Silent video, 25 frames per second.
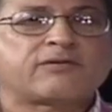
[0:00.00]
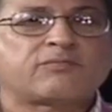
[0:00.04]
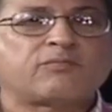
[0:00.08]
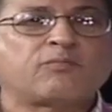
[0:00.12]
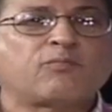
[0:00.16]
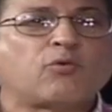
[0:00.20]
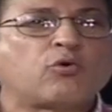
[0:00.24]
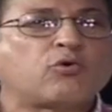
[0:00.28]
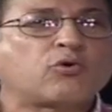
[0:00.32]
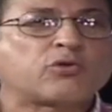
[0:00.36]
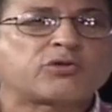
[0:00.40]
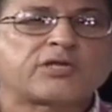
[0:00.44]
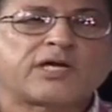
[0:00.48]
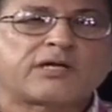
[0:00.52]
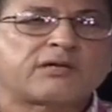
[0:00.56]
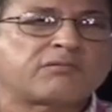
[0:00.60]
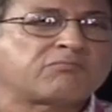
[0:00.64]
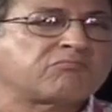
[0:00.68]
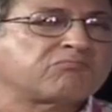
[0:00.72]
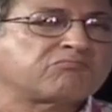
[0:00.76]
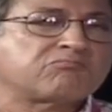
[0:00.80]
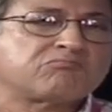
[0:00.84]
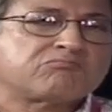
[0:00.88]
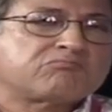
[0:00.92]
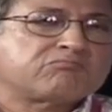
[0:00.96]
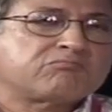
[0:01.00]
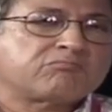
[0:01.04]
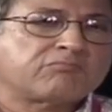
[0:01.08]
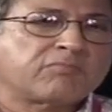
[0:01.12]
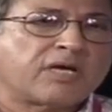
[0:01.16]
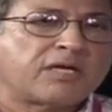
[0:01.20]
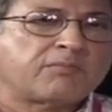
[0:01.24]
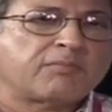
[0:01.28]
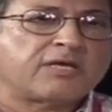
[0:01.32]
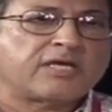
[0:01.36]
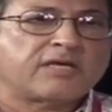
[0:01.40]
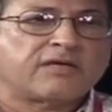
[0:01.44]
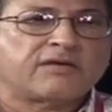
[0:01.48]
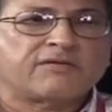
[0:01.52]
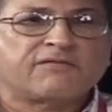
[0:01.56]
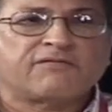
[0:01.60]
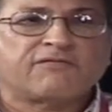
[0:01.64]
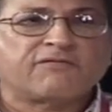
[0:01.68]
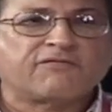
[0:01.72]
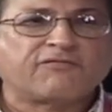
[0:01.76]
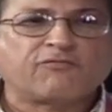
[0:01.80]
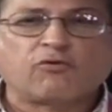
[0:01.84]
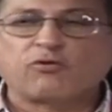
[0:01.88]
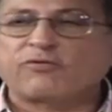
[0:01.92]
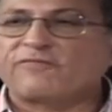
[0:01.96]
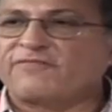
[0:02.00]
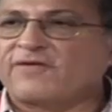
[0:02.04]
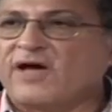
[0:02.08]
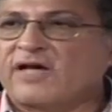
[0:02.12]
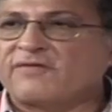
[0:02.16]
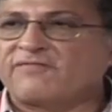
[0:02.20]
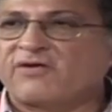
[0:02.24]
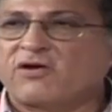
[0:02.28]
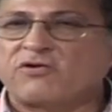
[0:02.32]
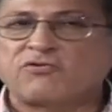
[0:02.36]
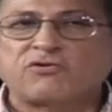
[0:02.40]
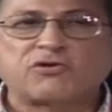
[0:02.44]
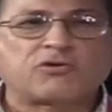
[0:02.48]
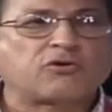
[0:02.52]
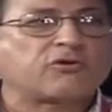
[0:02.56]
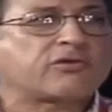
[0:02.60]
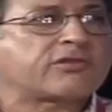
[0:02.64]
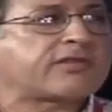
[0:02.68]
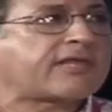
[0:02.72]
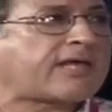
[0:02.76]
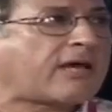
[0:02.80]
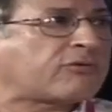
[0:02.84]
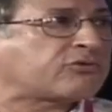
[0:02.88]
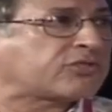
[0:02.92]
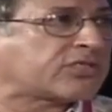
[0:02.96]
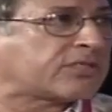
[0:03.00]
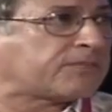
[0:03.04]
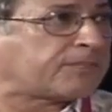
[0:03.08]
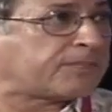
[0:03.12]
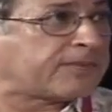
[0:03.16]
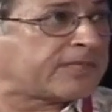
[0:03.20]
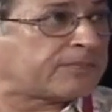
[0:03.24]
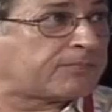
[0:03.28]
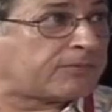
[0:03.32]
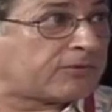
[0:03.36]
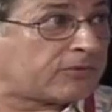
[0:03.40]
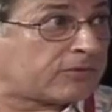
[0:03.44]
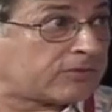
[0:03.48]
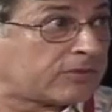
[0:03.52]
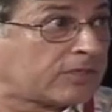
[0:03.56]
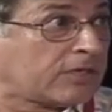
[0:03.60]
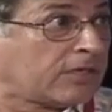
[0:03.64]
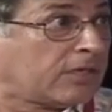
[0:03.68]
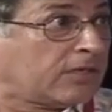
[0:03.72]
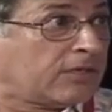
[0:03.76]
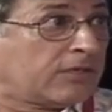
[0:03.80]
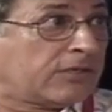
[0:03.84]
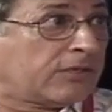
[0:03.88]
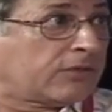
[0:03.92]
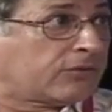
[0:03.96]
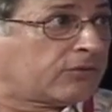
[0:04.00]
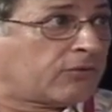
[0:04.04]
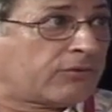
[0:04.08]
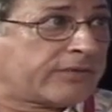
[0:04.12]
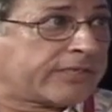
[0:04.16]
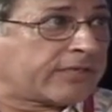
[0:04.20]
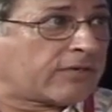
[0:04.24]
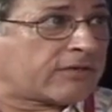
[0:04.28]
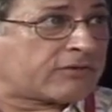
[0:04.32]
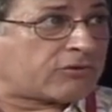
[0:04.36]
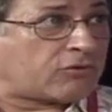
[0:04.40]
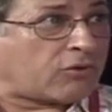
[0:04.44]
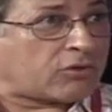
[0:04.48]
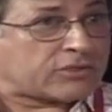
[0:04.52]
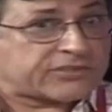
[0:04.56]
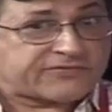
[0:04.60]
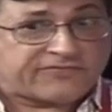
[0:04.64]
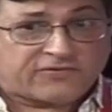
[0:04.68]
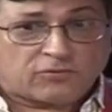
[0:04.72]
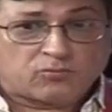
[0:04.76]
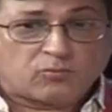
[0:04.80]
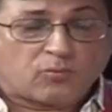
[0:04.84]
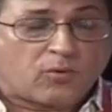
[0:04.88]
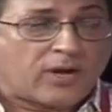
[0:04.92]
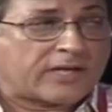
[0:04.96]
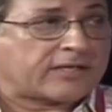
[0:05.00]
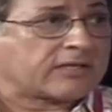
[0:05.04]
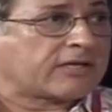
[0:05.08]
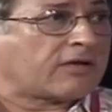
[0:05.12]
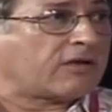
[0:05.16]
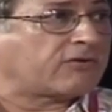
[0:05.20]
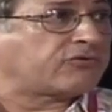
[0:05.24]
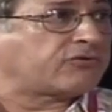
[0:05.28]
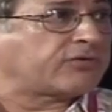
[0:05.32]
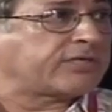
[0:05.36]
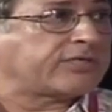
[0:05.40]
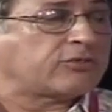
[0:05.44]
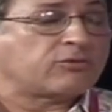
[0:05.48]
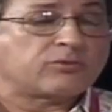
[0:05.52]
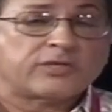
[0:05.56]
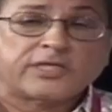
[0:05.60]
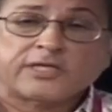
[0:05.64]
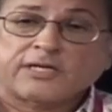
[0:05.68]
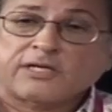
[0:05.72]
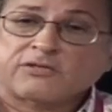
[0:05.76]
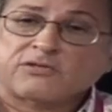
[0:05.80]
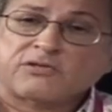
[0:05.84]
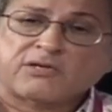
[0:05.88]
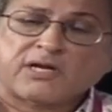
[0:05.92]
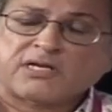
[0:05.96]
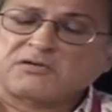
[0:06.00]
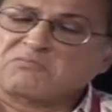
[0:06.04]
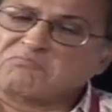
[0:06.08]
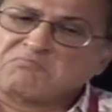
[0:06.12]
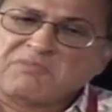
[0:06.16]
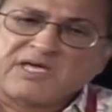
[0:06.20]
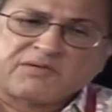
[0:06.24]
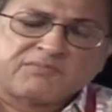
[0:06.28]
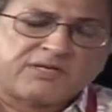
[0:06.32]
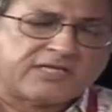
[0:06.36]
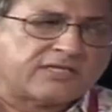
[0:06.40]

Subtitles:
more than maybe 400, 500 or 1,000 people going across from one country to the other, and maybe